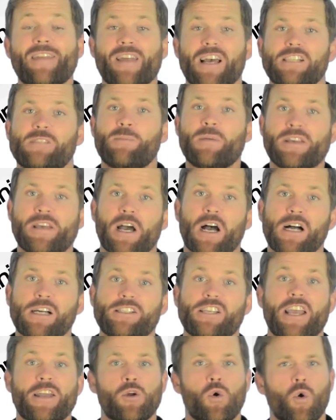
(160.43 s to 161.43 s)
And that's
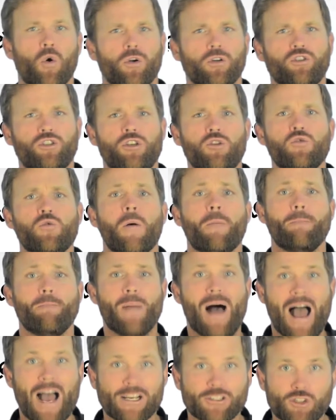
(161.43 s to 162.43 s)
because in order to
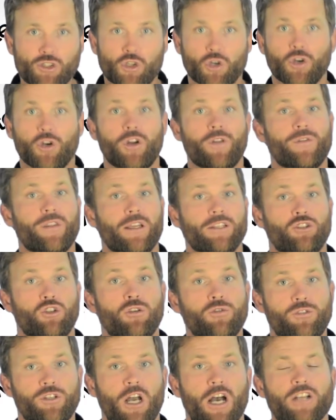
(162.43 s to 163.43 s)
master the
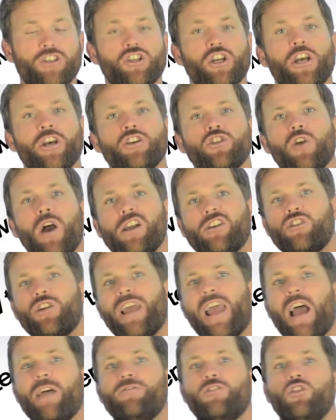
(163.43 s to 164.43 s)
two-touch, you
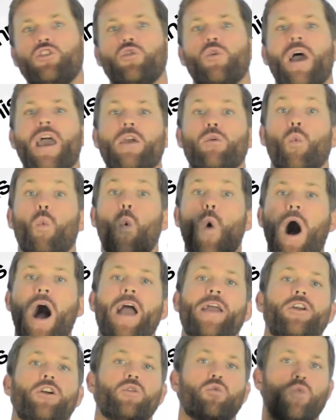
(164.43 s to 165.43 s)
actually have to do a
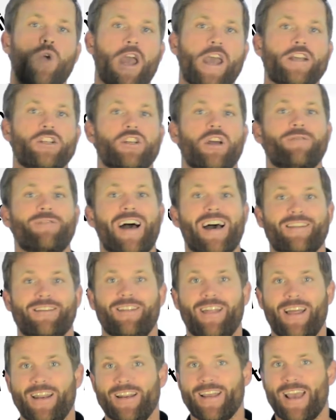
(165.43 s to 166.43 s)
wider range of
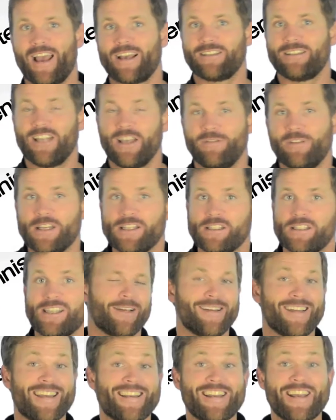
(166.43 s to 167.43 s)
athletic activities.
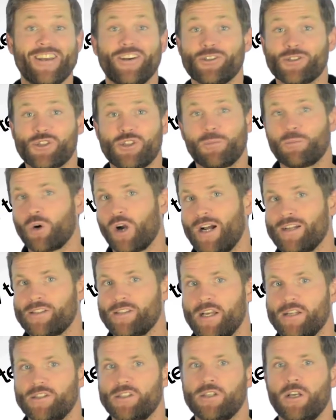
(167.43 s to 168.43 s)
And here's the
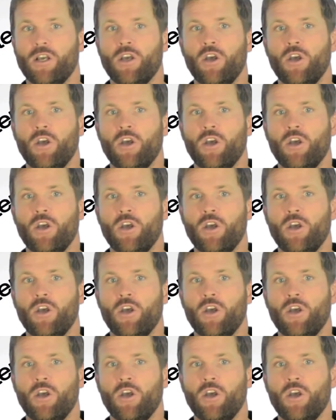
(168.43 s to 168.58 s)
process.